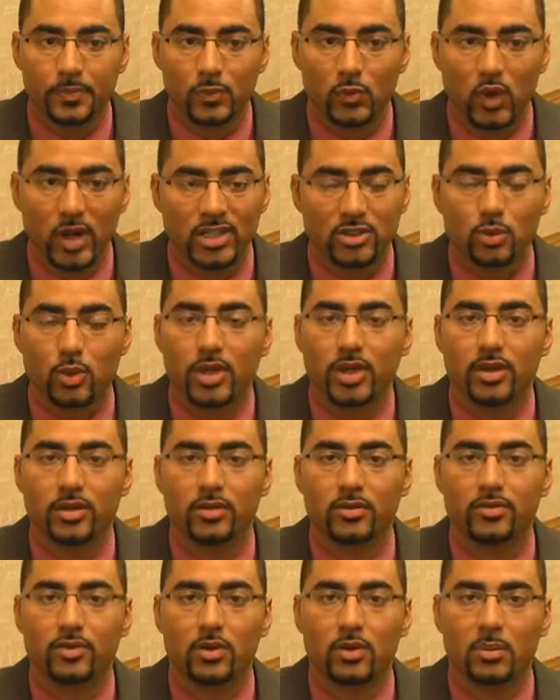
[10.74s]

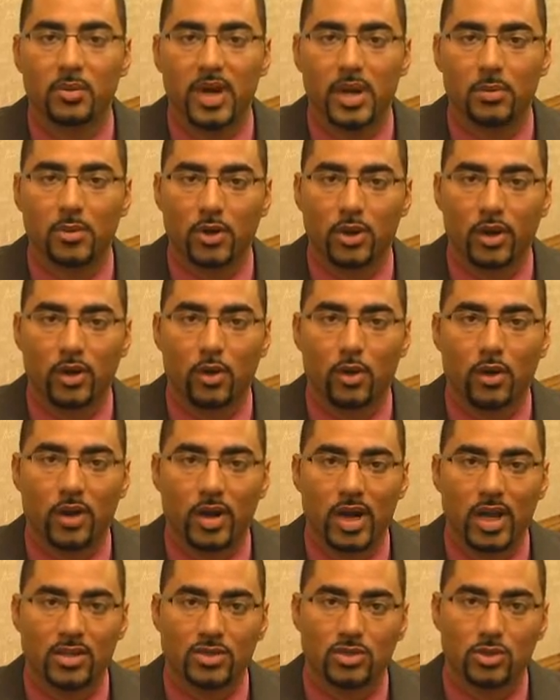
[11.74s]
Graduated from Bamberg Earhart
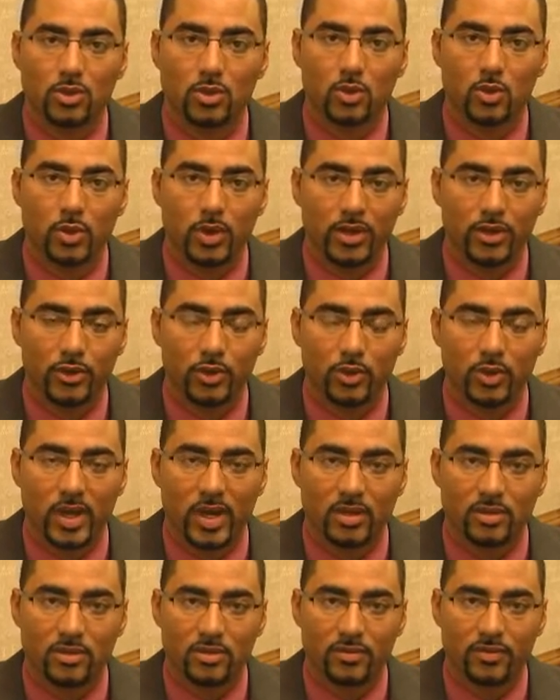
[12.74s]
High School in
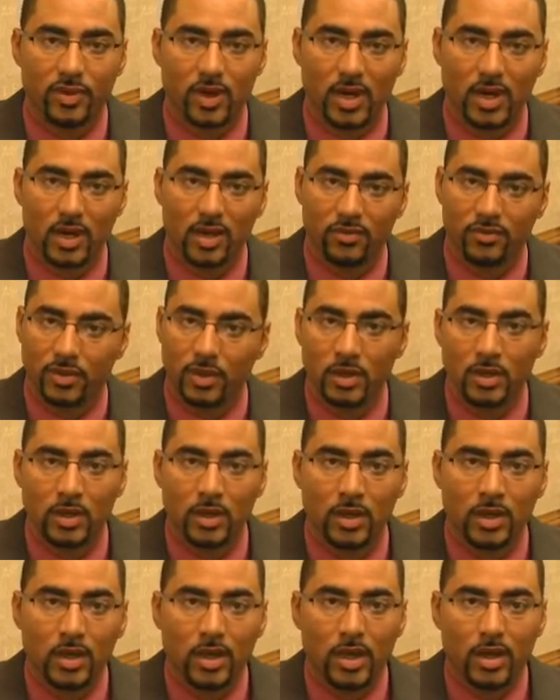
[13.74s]
2005.
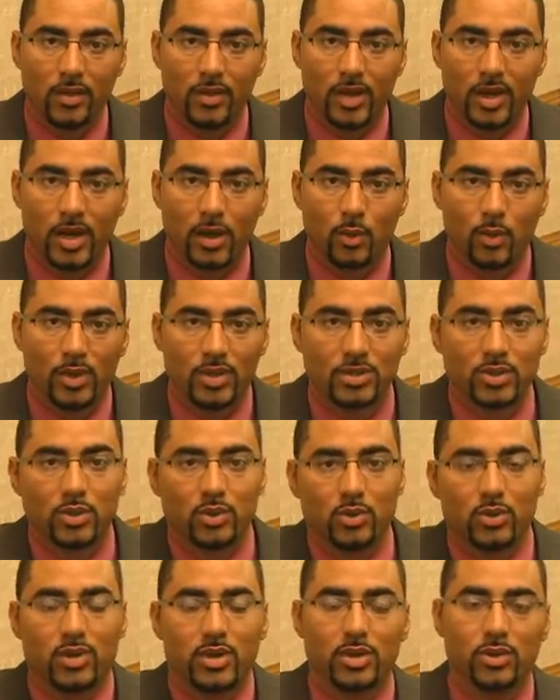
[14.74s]
And then I went
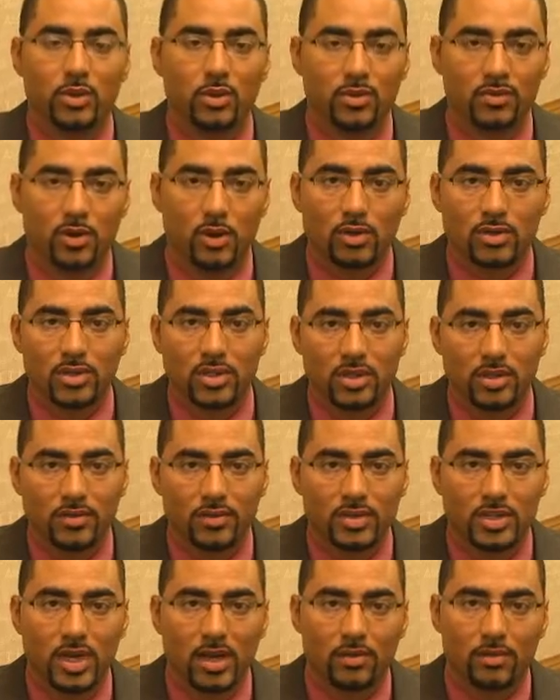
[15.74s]
to the University
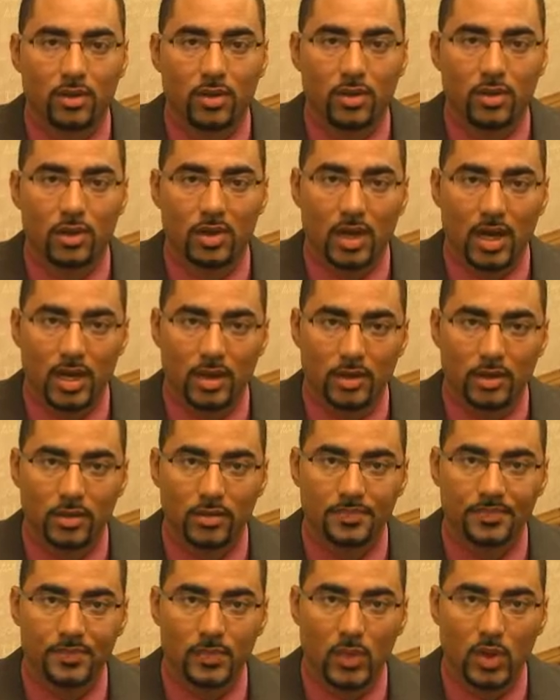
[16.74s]
of South
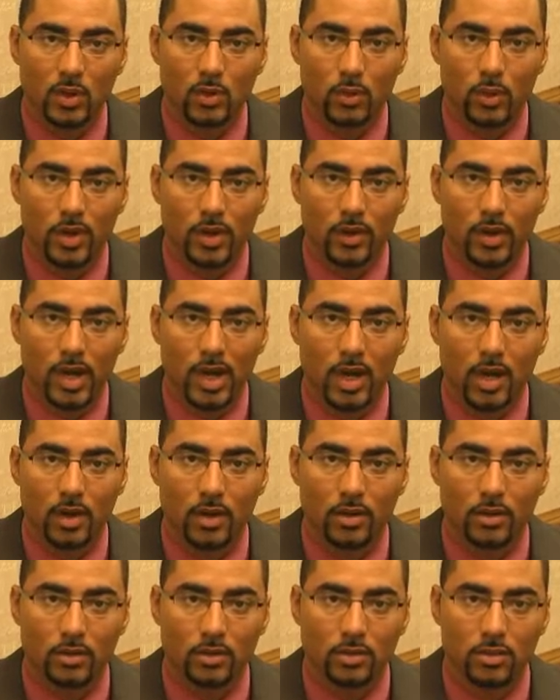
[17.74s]
Carolina, where
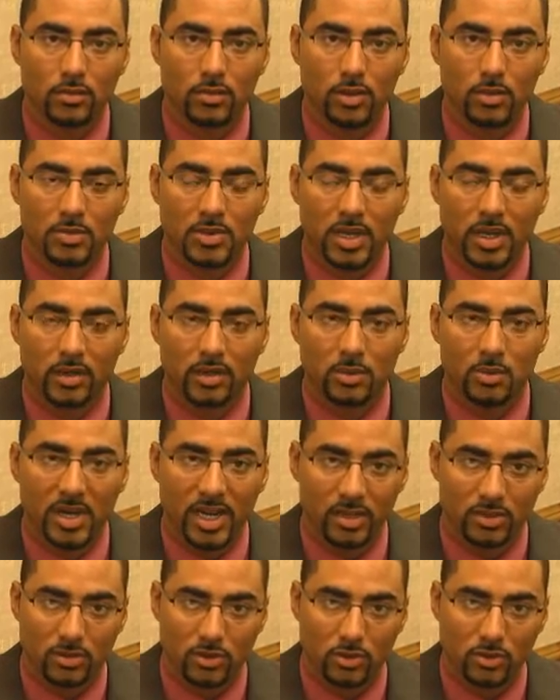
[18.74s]
I obtained a
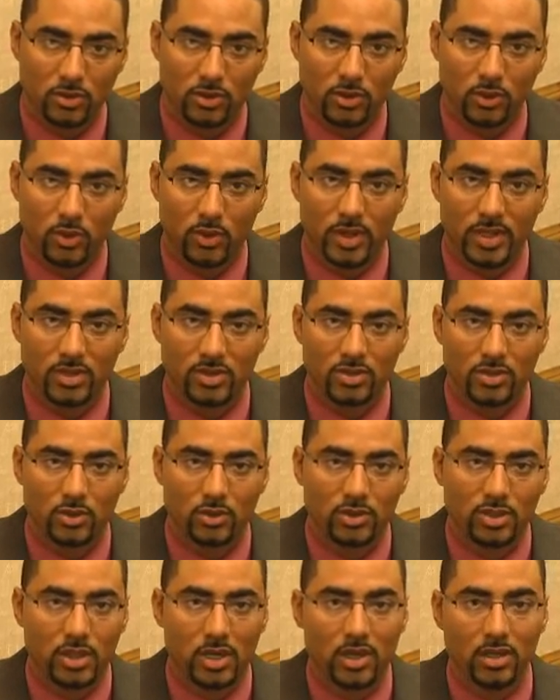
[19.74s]
bachelor's degree in
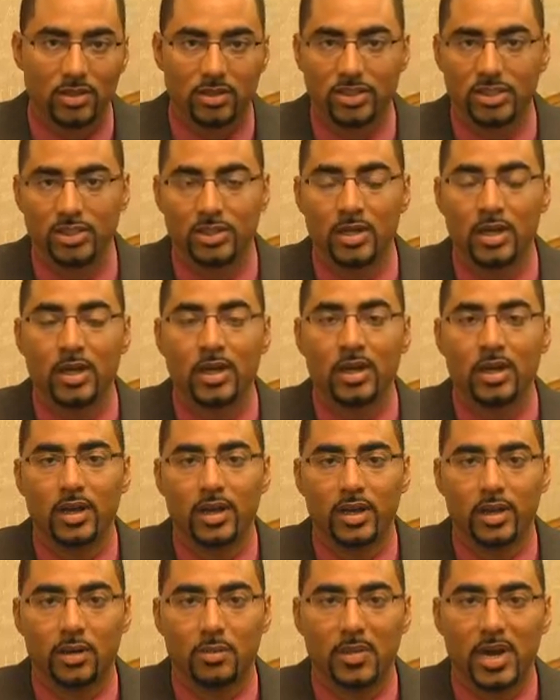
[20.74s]
sociology
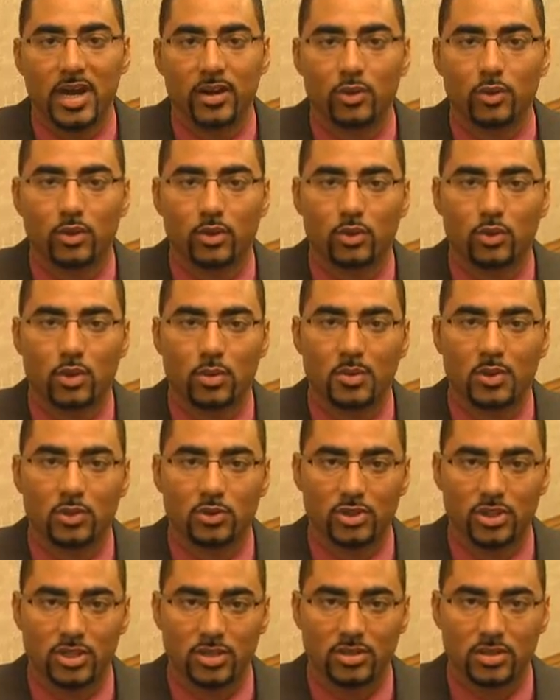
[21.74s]
and a minor in
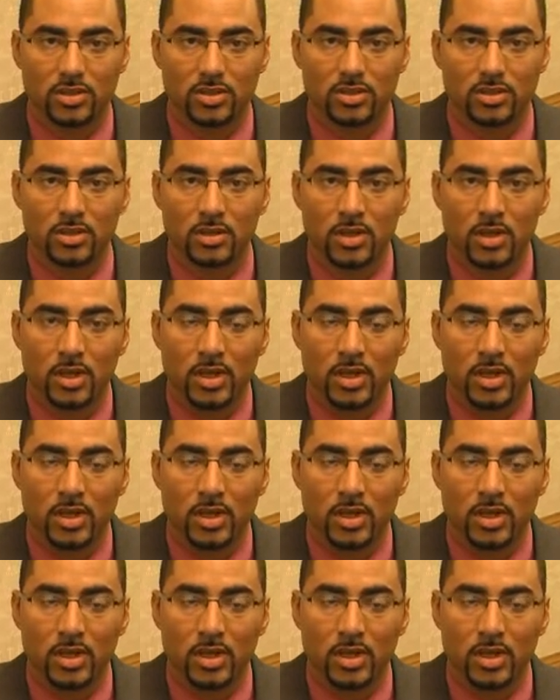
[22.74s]
criminal justice.